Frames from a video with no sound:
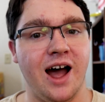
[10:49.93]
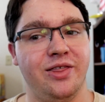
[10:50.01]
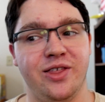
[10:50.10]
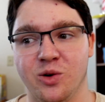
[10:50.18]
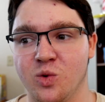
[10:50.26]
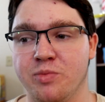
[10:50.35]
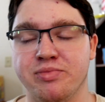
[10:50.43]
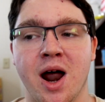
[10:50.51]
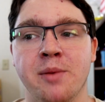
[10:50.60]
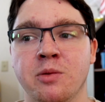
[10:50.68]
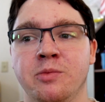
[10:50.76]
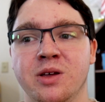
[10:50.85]
There will
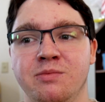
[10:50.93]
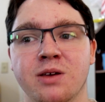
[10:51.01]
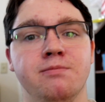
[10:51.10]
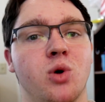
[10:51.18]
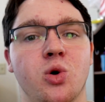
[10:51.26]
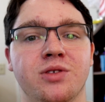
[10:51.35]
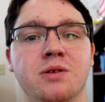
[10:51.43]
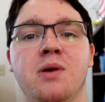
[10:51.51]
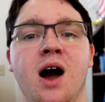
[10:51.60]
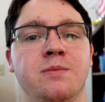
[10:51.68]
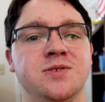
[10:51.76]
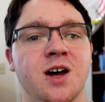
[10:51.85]
probably be more that
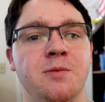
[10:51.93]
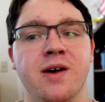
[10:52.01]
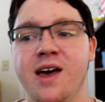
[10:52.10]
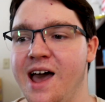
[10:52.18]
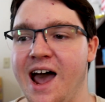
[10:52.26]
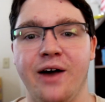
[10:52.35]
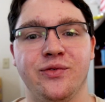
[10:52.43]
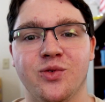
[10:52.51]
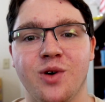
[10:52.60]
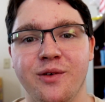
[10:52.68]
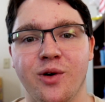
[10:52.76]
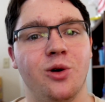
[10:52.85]
pops up
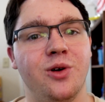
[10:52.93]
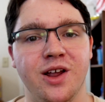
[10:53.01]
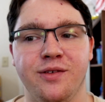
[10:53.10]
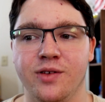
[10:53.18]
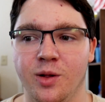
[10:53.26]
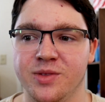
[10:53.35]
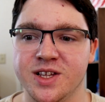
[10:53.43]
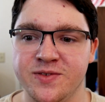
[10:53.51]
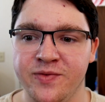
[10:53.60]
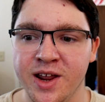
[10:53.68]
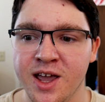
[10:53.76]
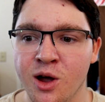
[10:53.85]
after I've already filmed this
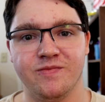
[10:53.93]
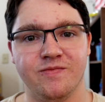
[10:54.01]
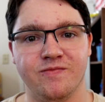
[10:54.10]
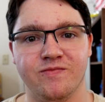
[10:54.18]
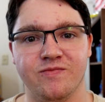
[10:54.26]
video,